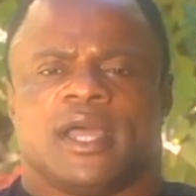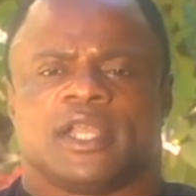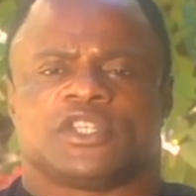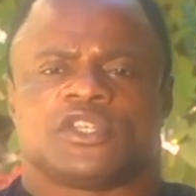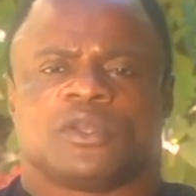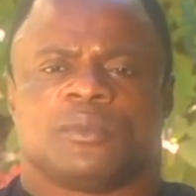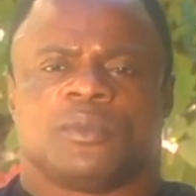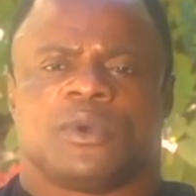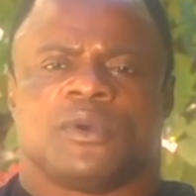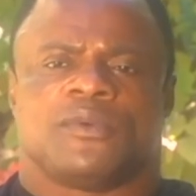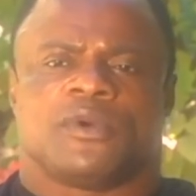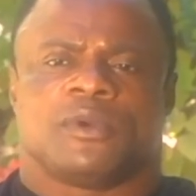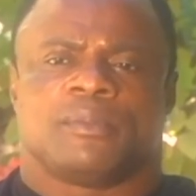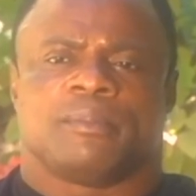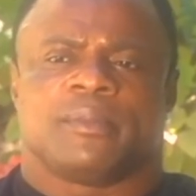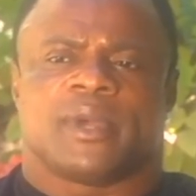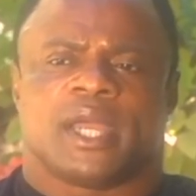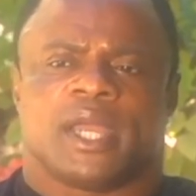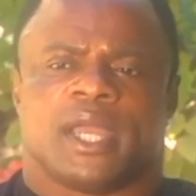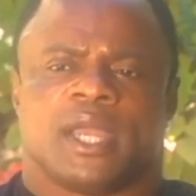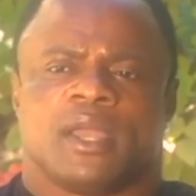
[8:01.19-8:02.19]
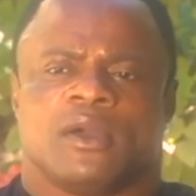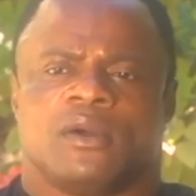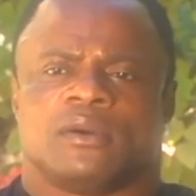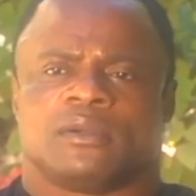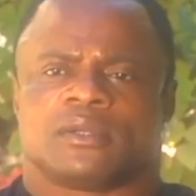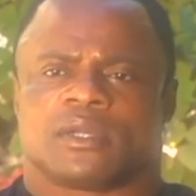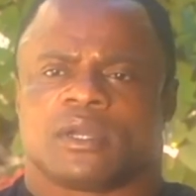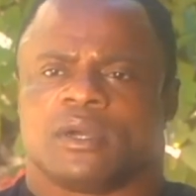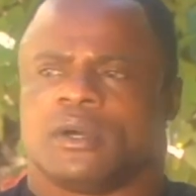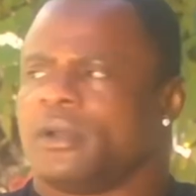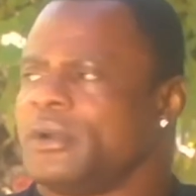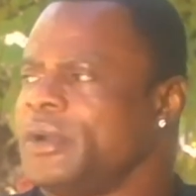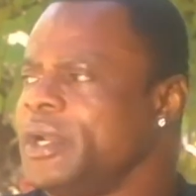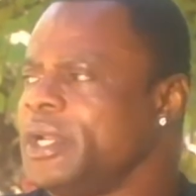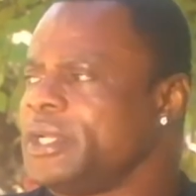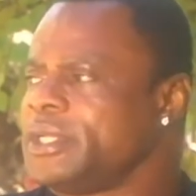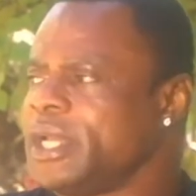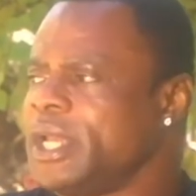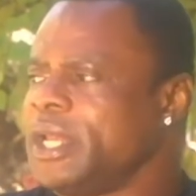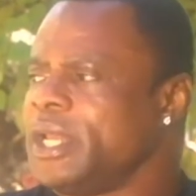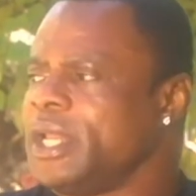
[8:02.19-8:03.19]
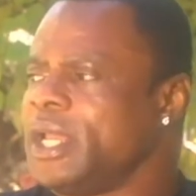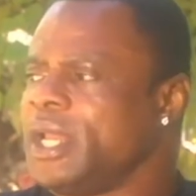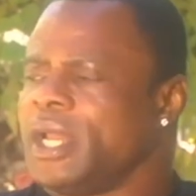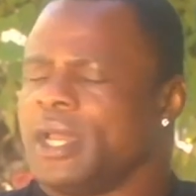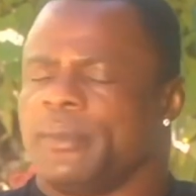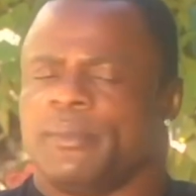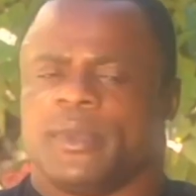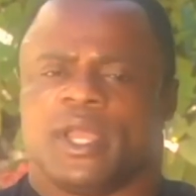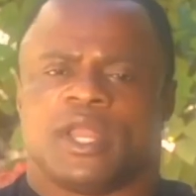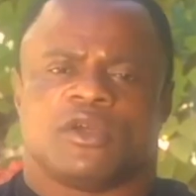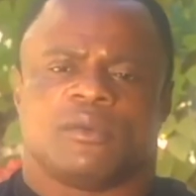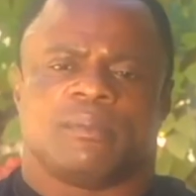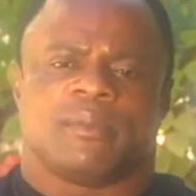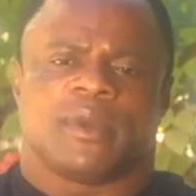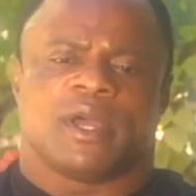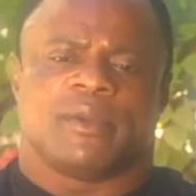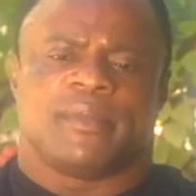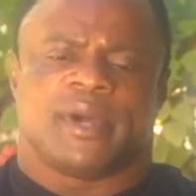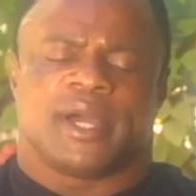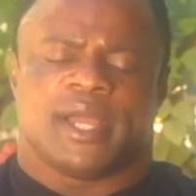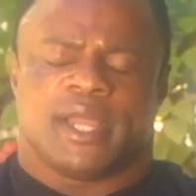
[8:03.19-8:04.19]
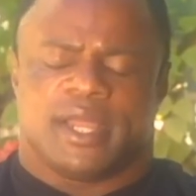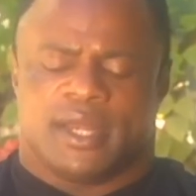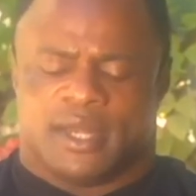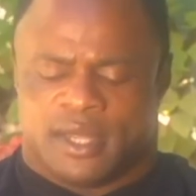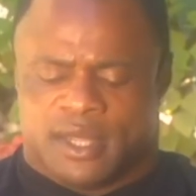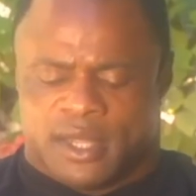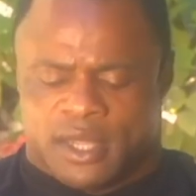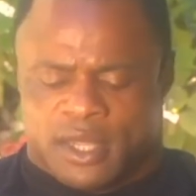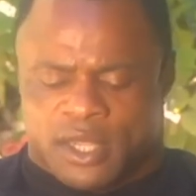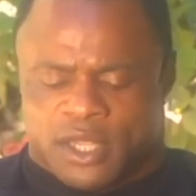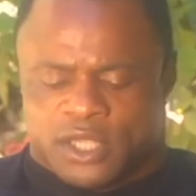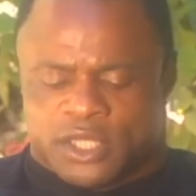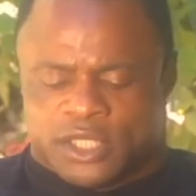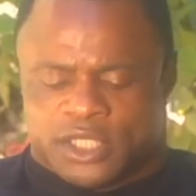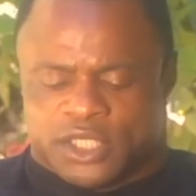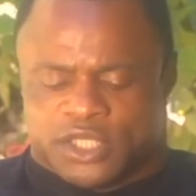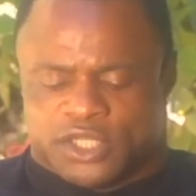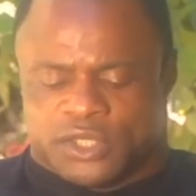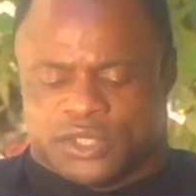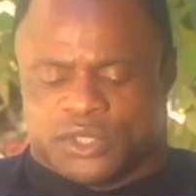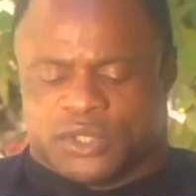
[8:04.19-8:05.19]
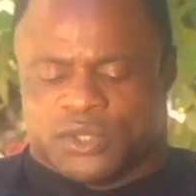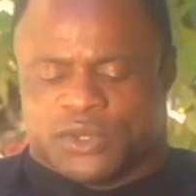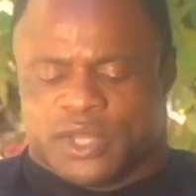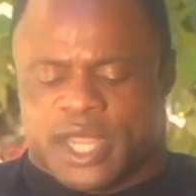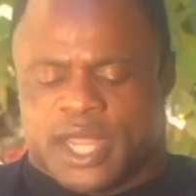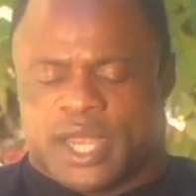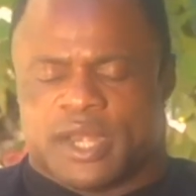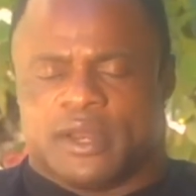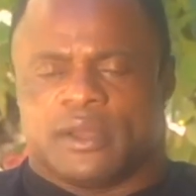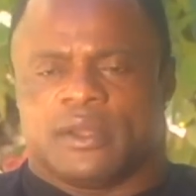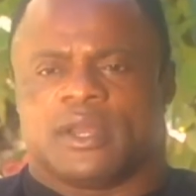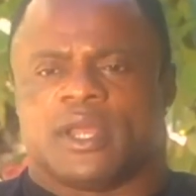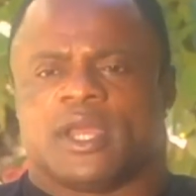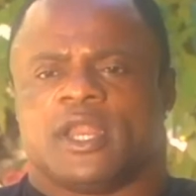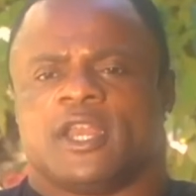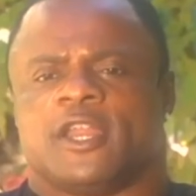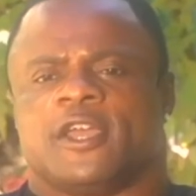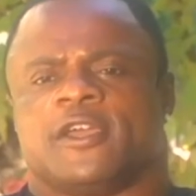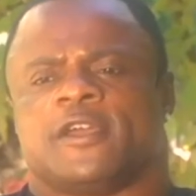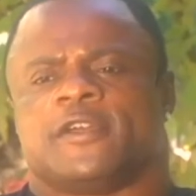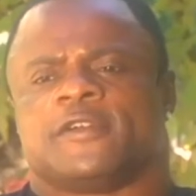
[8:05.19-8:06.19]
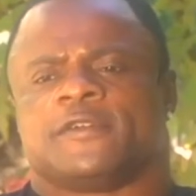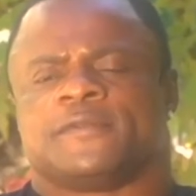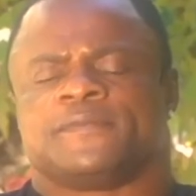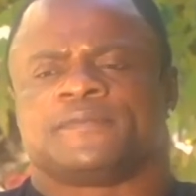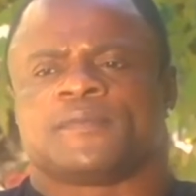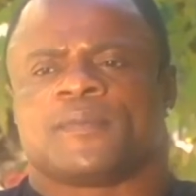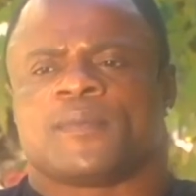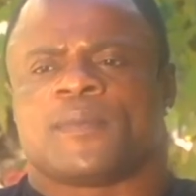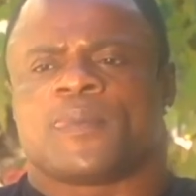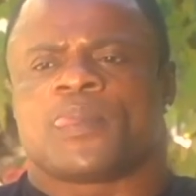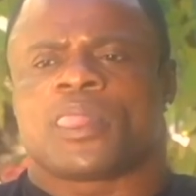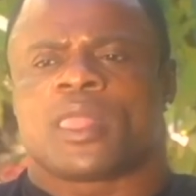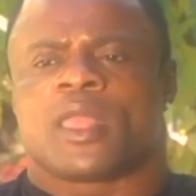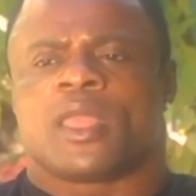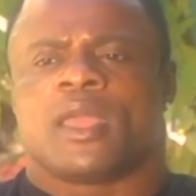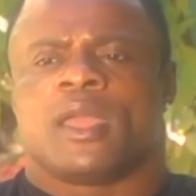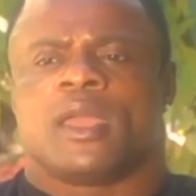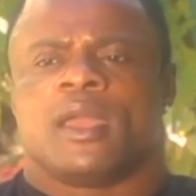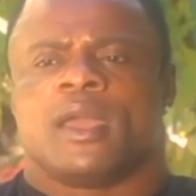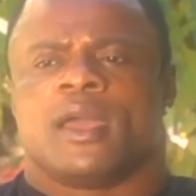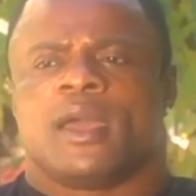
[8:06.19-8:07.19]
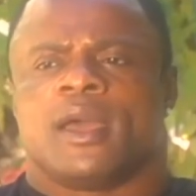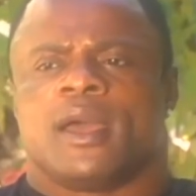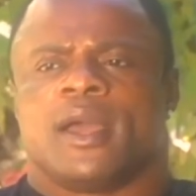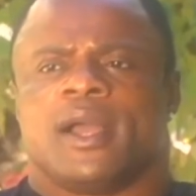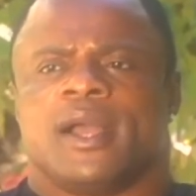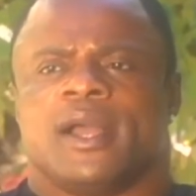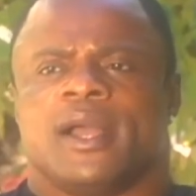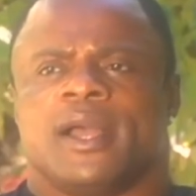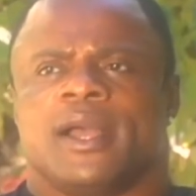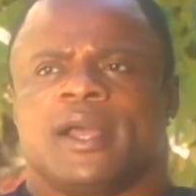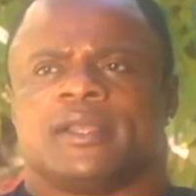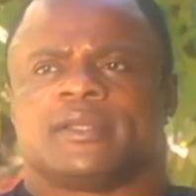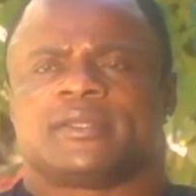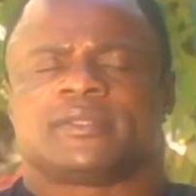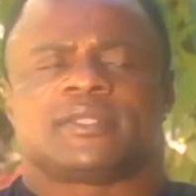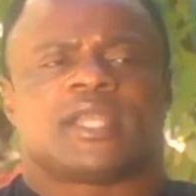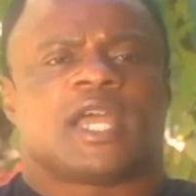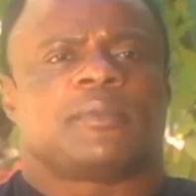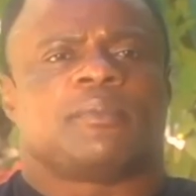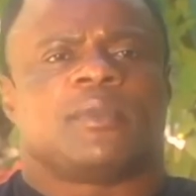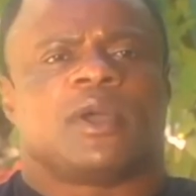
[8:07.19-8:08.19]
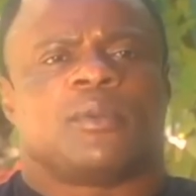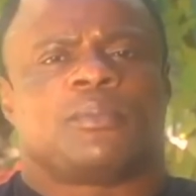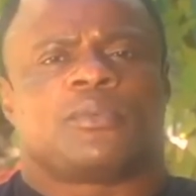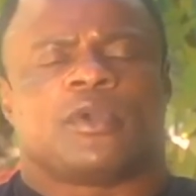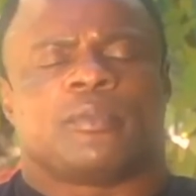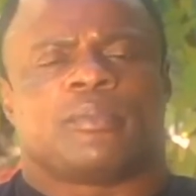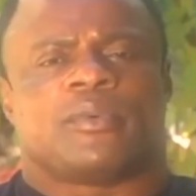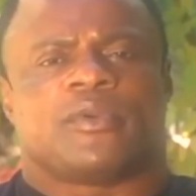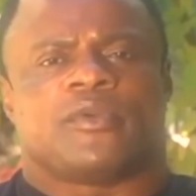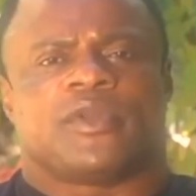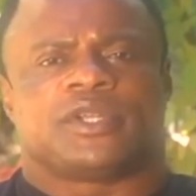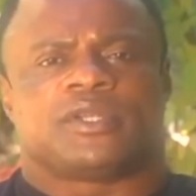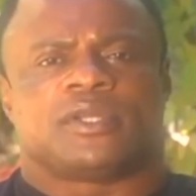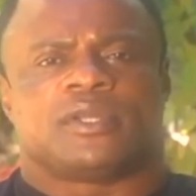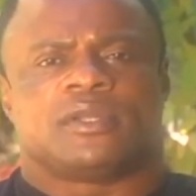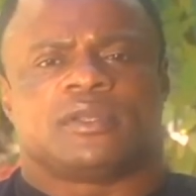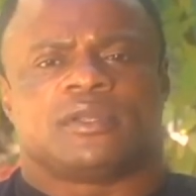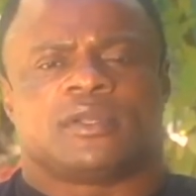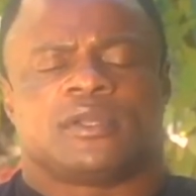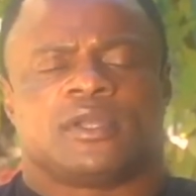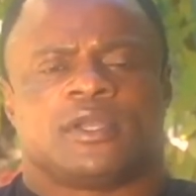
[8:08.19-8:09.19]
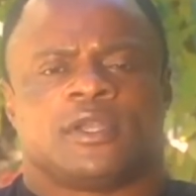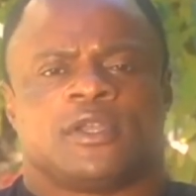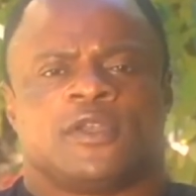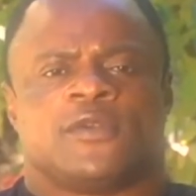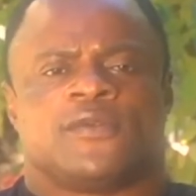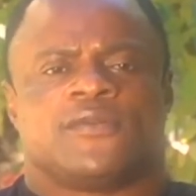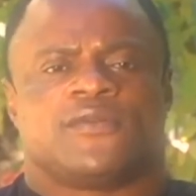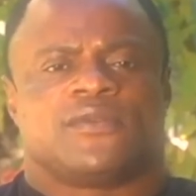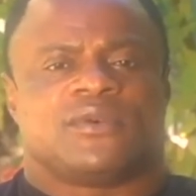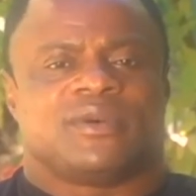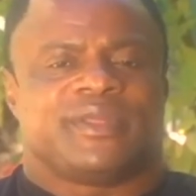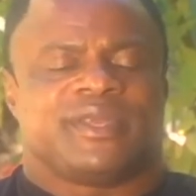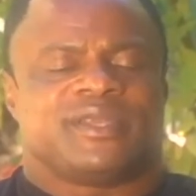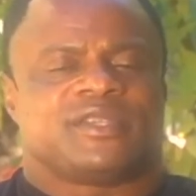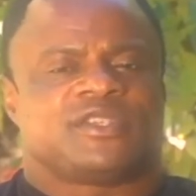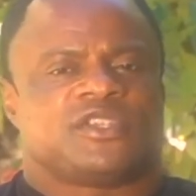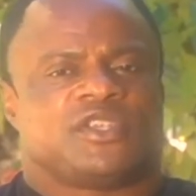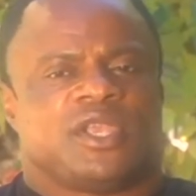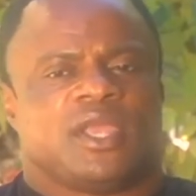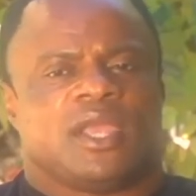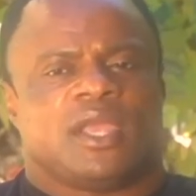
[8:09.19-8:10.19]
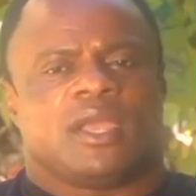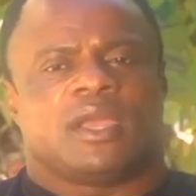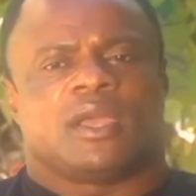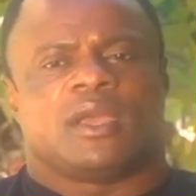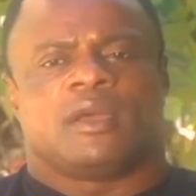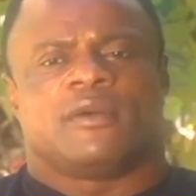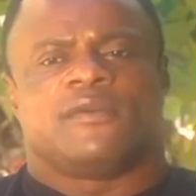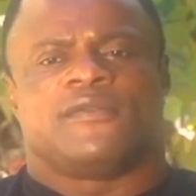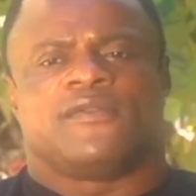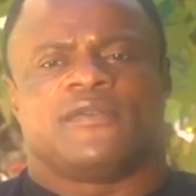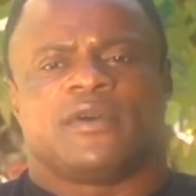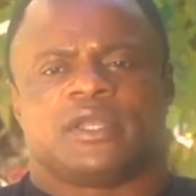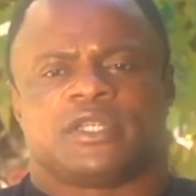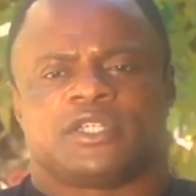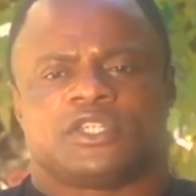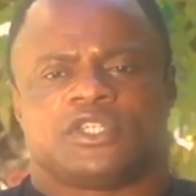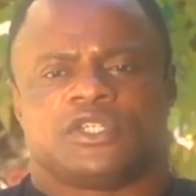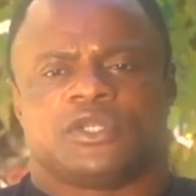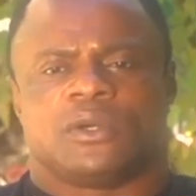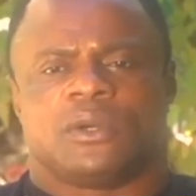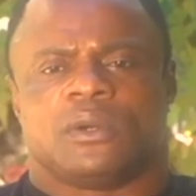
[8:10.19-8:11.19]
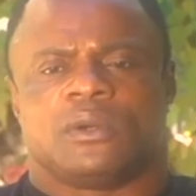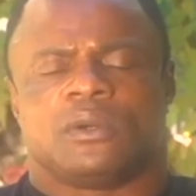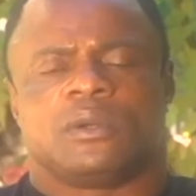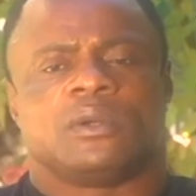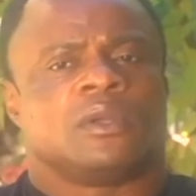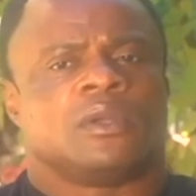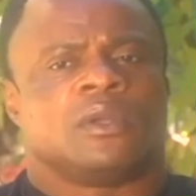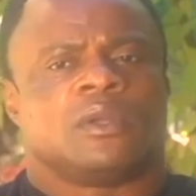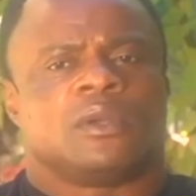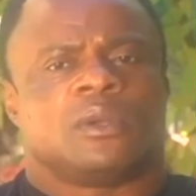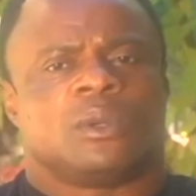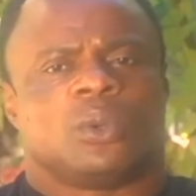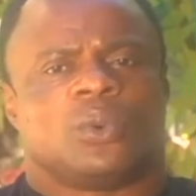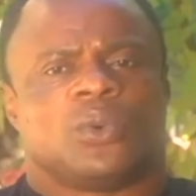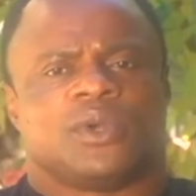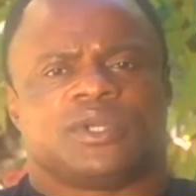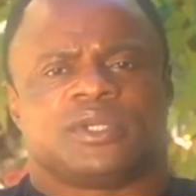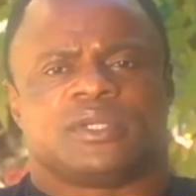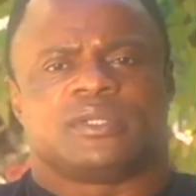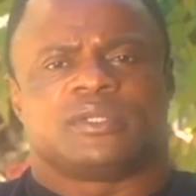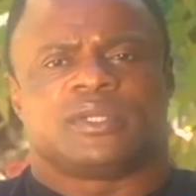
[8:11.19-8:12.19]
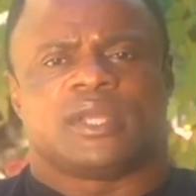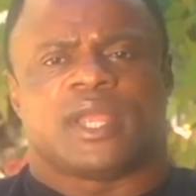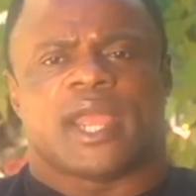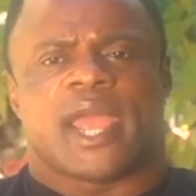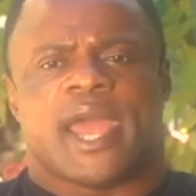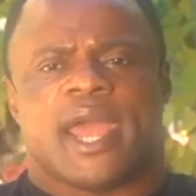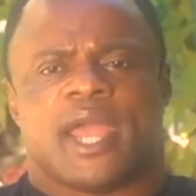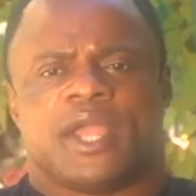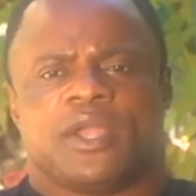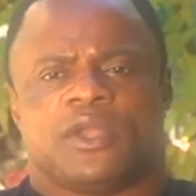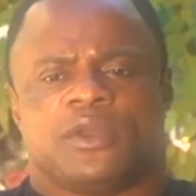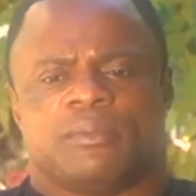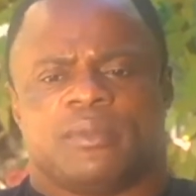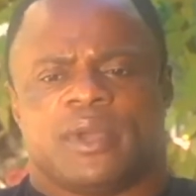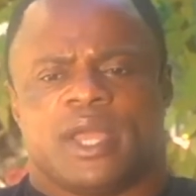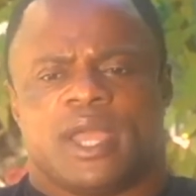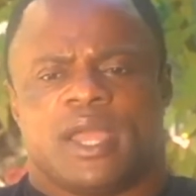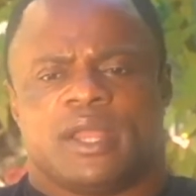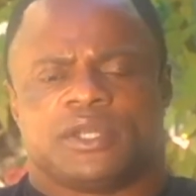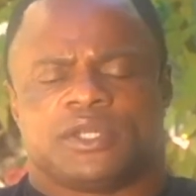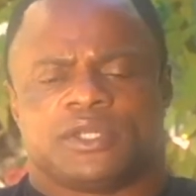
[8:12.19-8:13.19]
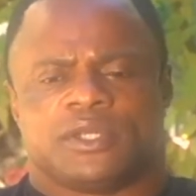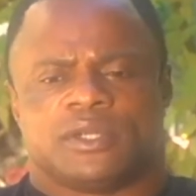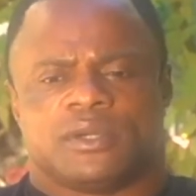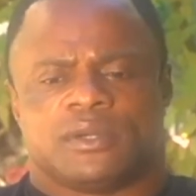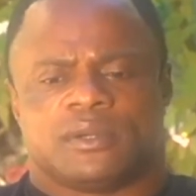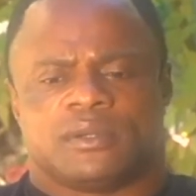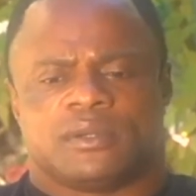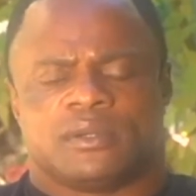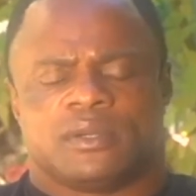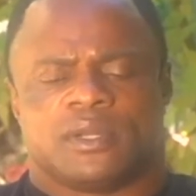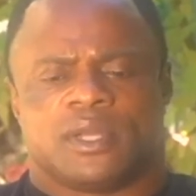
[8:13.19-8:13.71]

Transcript: summed up my own courage, and then I made up my mind just to get on and start my preparation for this year's first show, which is the Ironman show.